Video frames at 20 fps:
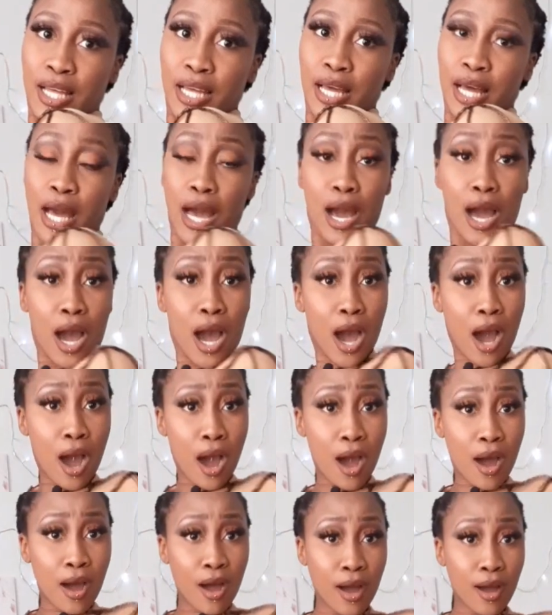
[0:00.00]

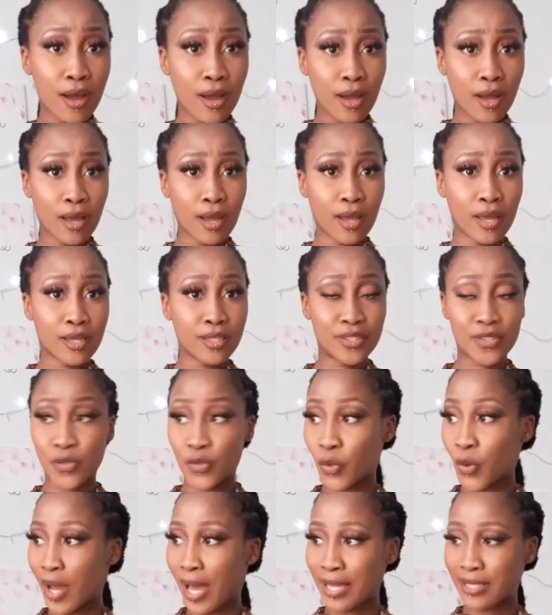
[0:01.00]
Ah,
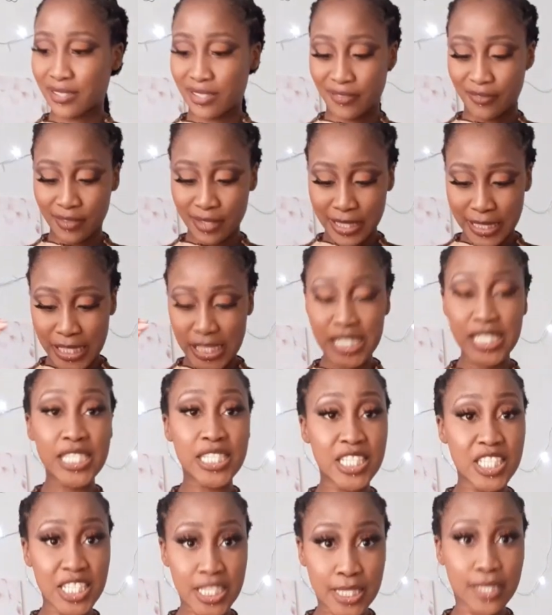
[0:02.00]
Noah, definitely
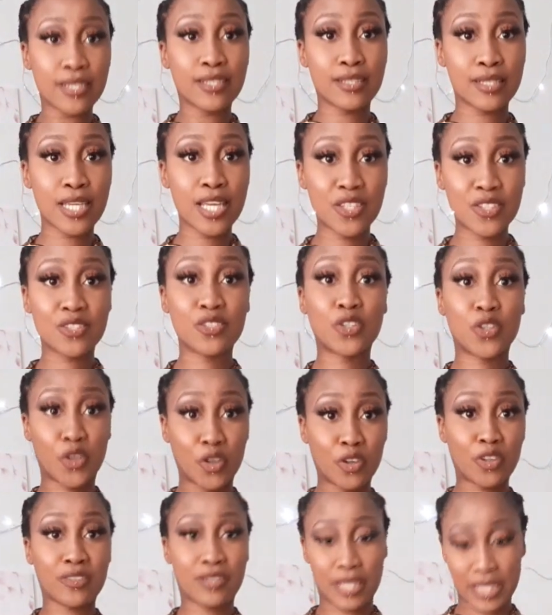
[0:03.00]
Shein is the
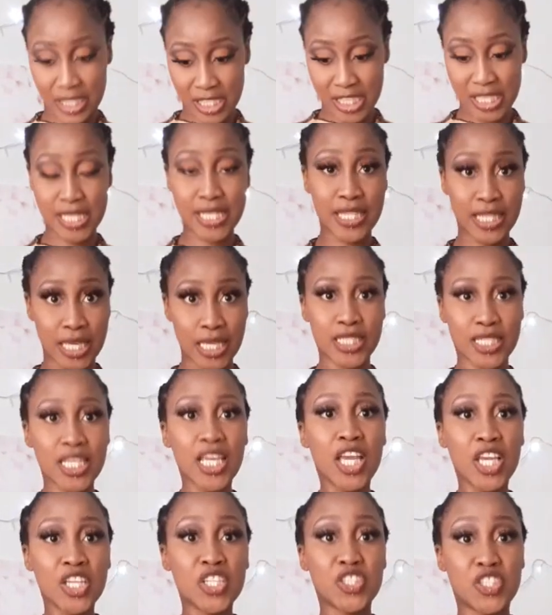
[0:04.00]
girl that she thinks
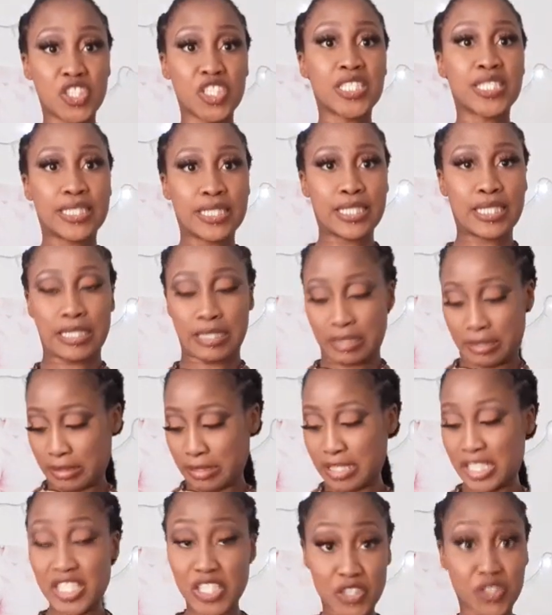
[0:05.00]
she is.
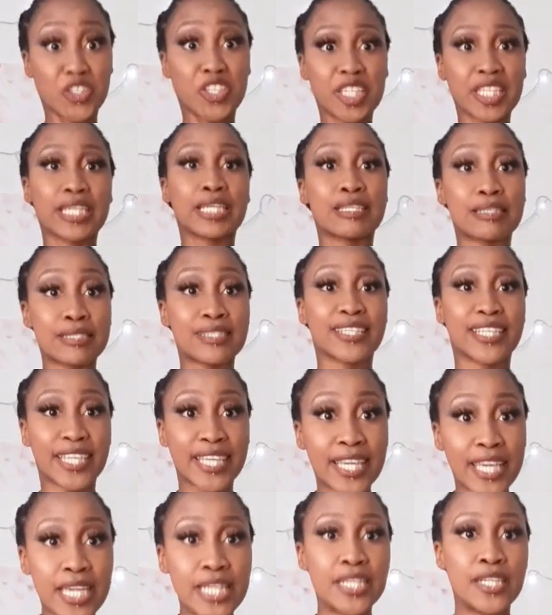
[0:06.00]
She is
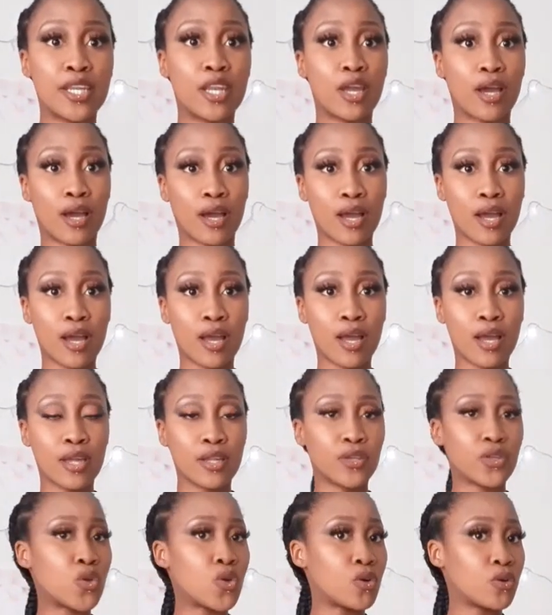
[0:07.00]
in.
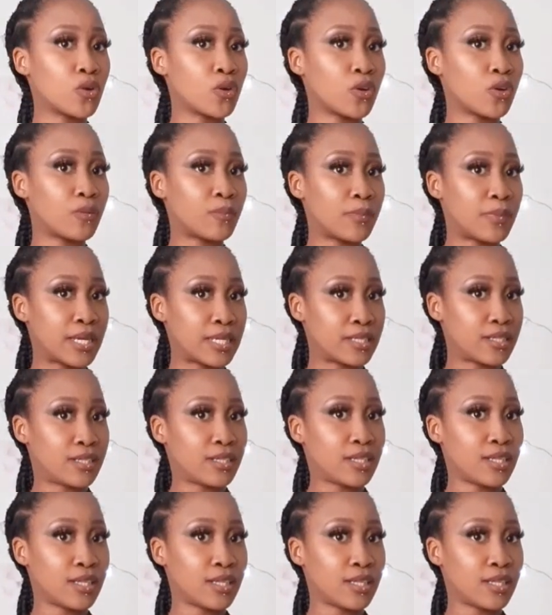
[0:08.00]
No, man.